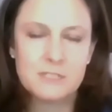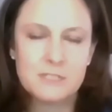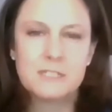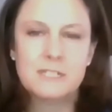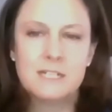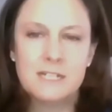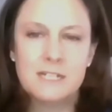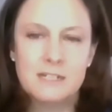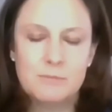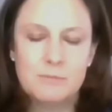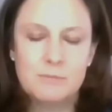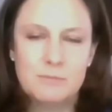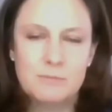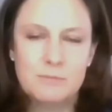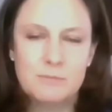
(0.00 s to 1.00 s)
When
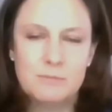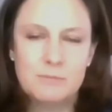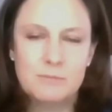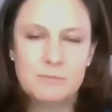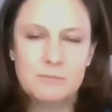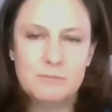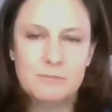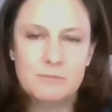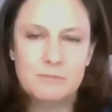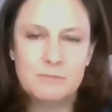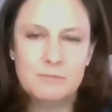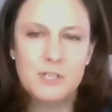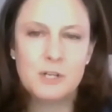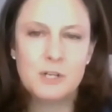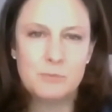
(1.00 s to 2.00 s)

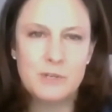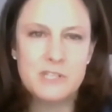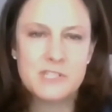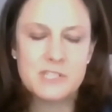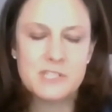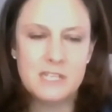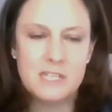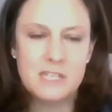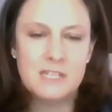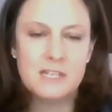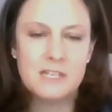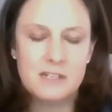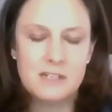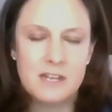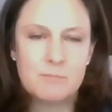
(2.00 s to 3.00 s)
we
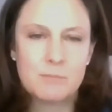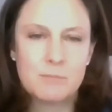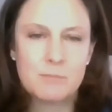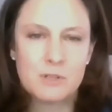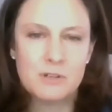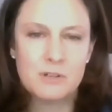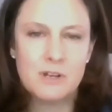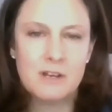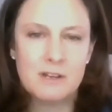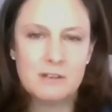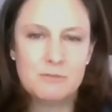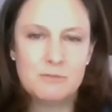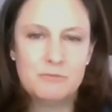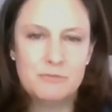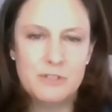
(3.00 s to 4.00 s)
see a
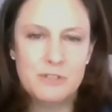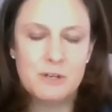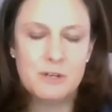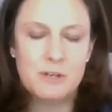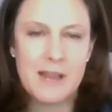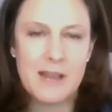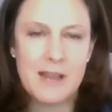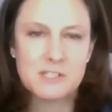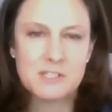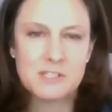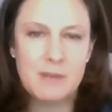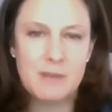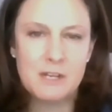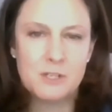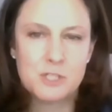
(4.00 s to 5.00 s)
number of,
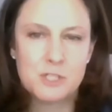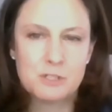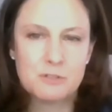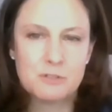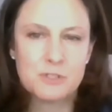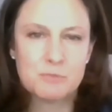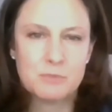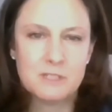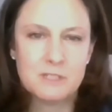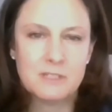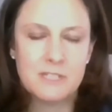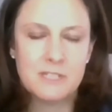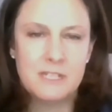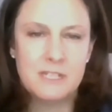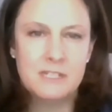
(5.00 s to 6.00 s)
asset managers
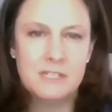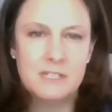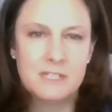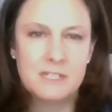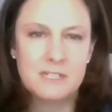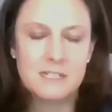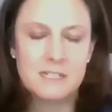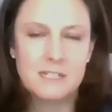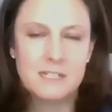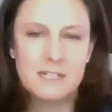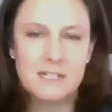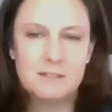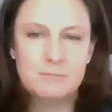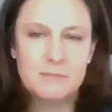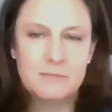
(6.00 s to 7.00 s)
really,
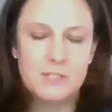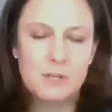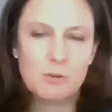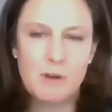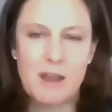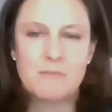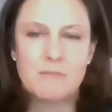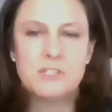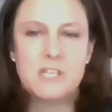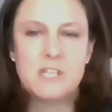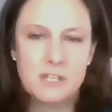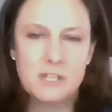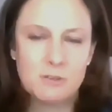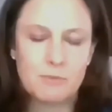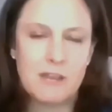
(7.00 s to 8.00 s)

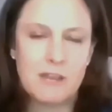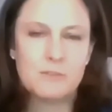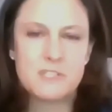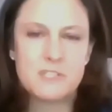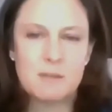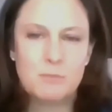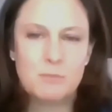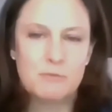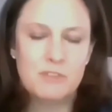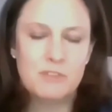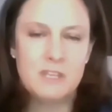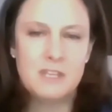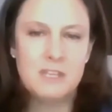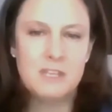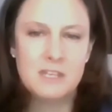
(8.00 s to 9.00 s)
gravitating around some of
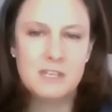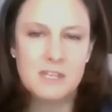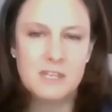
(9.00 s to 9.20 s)
the,